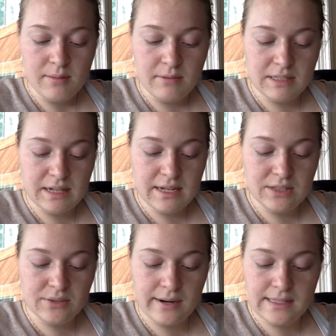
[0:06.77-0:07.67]
but to
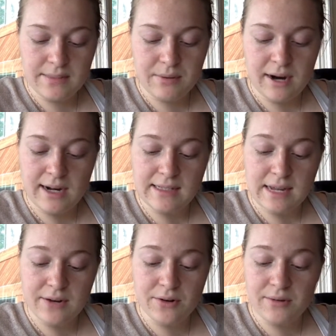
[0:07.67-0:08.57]
his great surprise
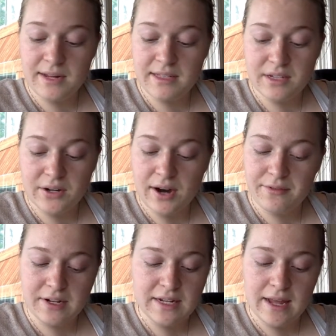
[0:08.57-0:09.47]
it grew easier
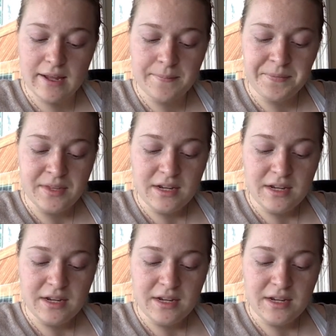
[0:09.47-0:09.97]
every day.